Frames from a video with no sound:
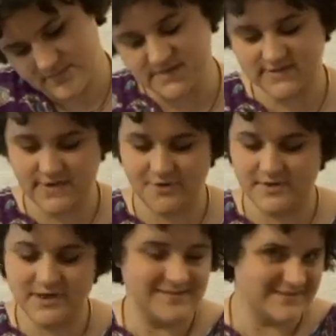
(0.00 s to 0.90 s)
So
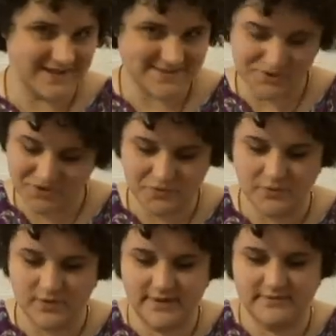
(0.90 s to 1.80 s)
that's really
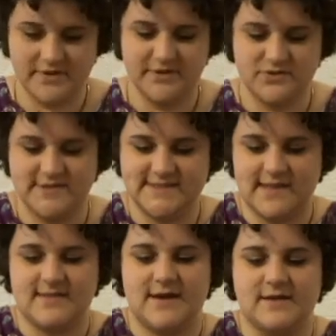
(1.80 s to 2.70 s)
cool. I really enjoy
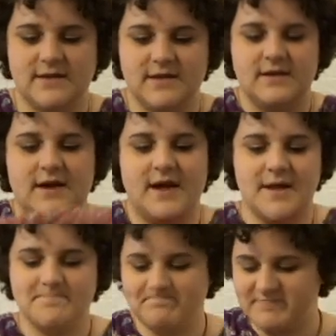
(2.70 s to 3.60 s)
seeing that.
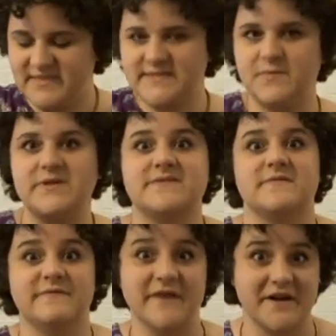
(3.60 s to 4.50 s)
This one is
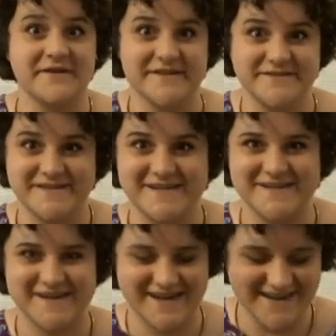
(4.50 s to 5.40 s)
very
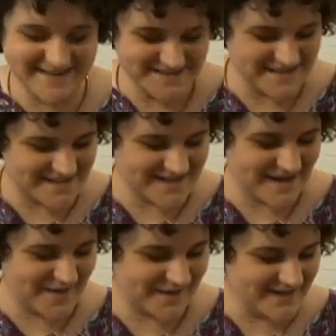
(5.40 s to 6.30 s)
sheer,
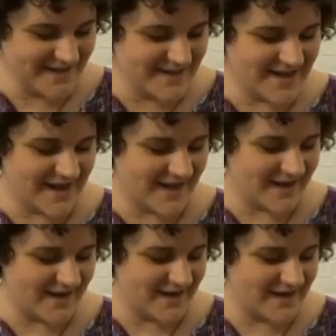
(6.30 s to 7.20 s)
so
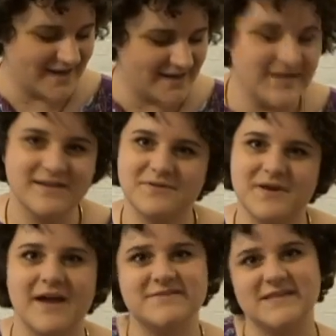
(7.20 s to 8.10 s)
I either will
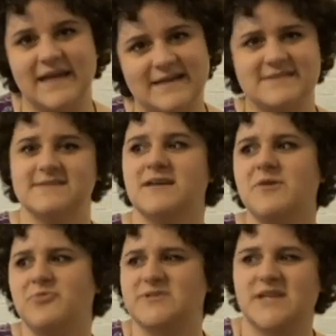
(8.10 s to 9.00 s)
have to get a
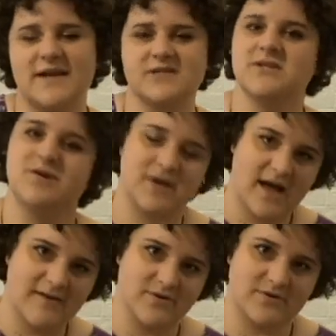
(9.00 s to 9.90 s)
slip, which I actually don't
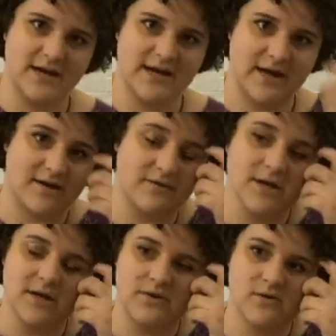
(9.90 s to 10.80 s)
have one right now,
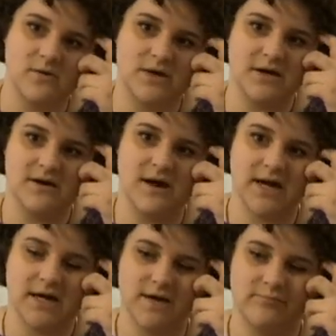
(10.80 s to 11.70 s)
or
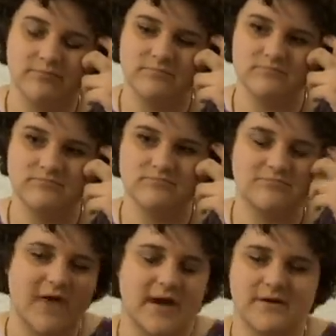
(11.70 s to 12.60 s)
I
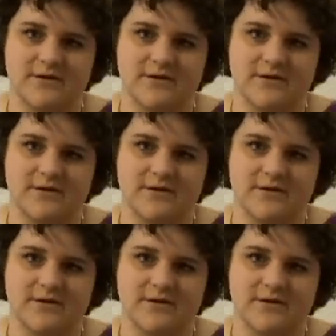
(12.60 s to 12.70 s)
don't